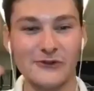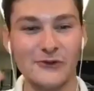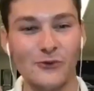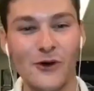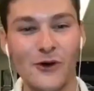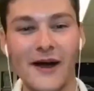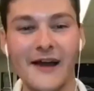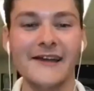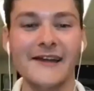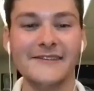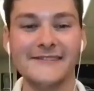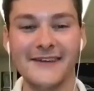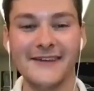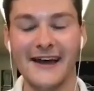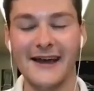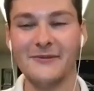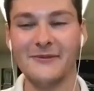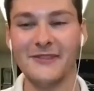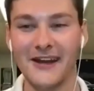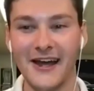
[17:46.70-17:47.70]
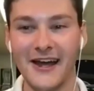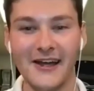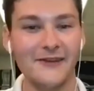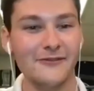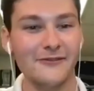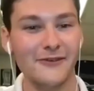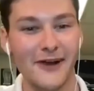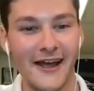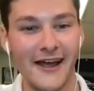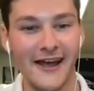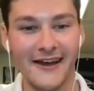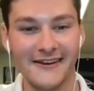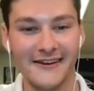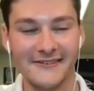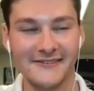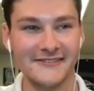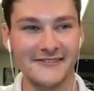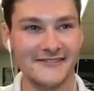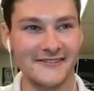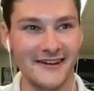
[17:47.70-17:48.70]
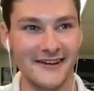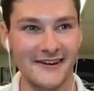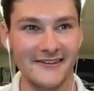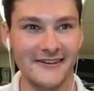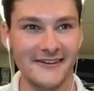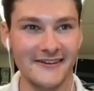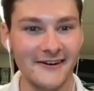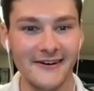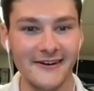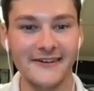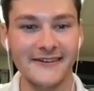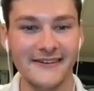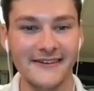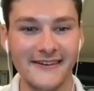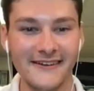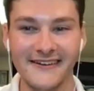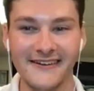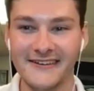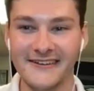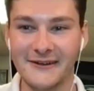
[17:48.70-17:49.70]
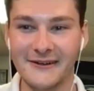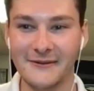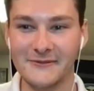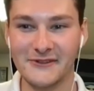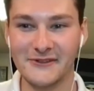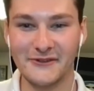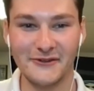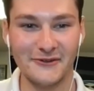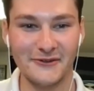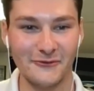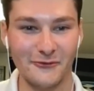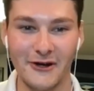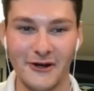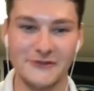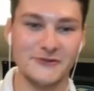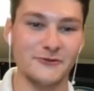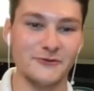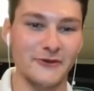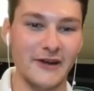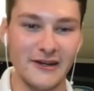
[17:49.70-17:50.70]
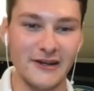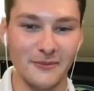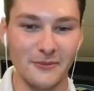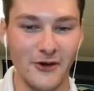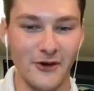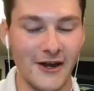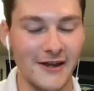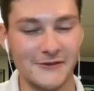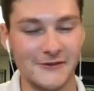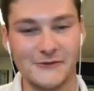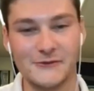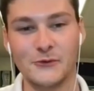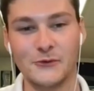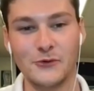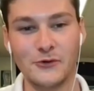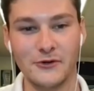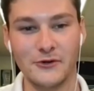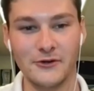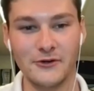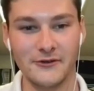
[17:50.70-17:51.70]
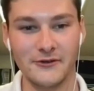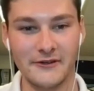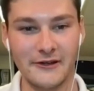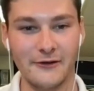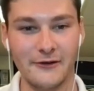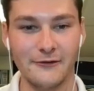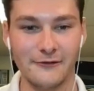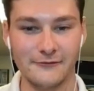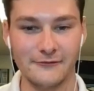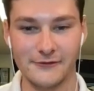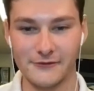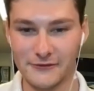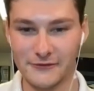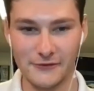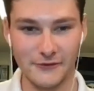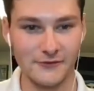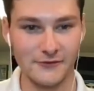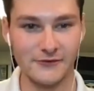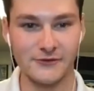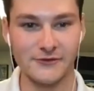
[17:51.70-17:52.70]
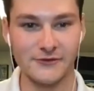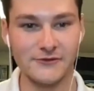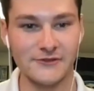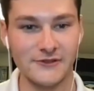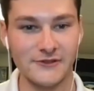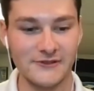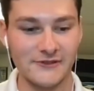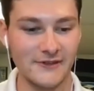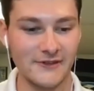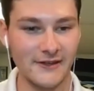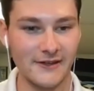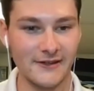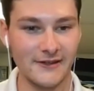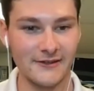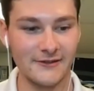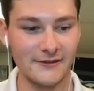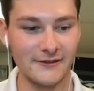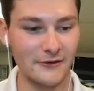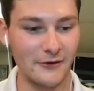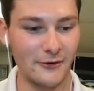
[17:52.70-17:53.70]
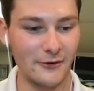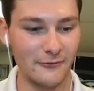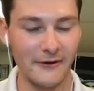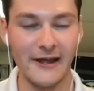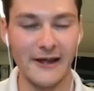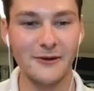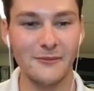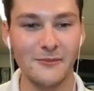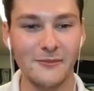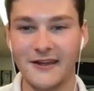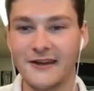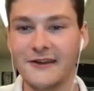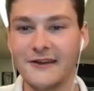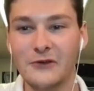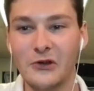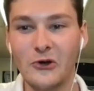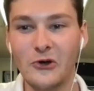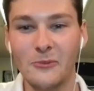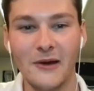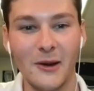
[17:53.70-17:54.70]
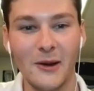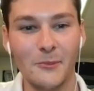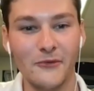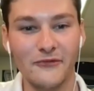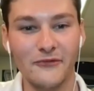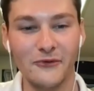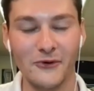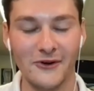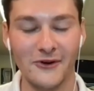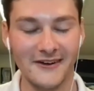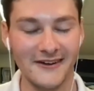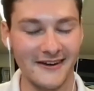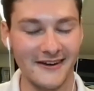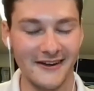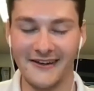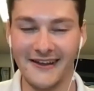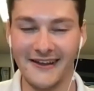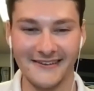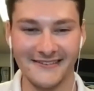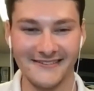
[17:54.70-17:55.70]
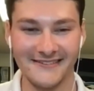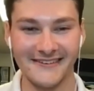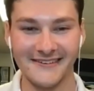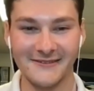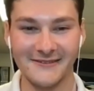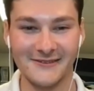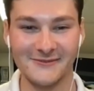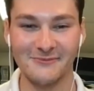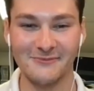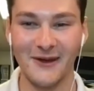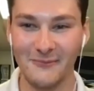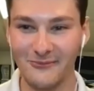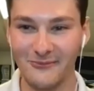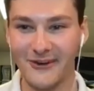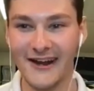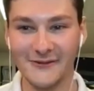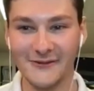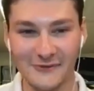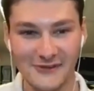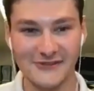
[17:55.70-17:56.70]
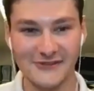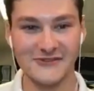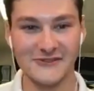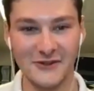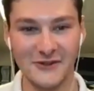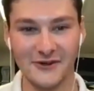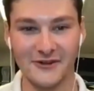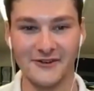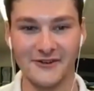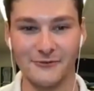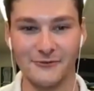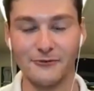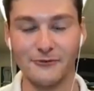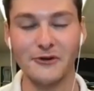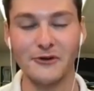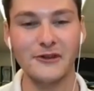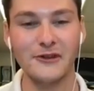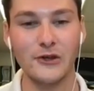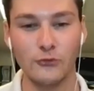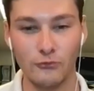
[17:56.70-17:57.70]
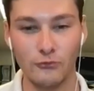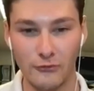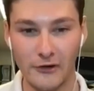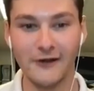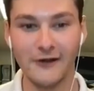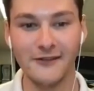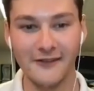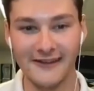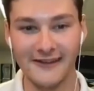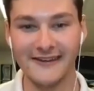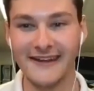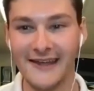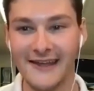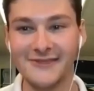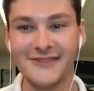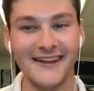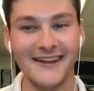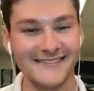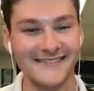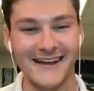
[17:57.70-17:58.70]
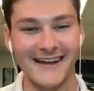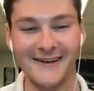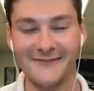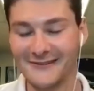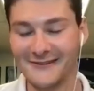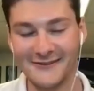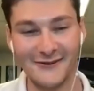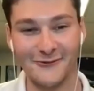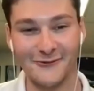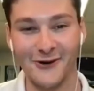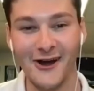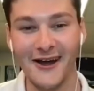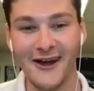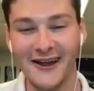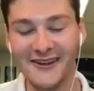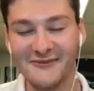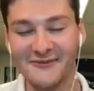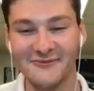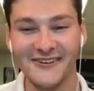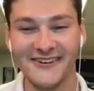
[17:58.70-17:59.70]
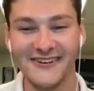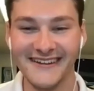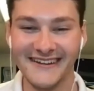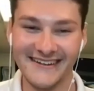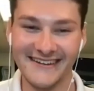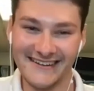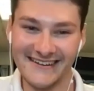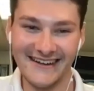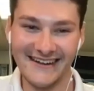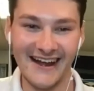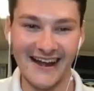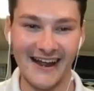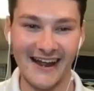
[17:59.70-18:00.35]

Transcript: quiet time that I ever had. It was kind of like, all right, you know, I'm just gonna watch a random race, or, you know, search just like, you know, a random thing I didn't know about before, you know. My brain will just start really reeling at that time. I don't know why, but that's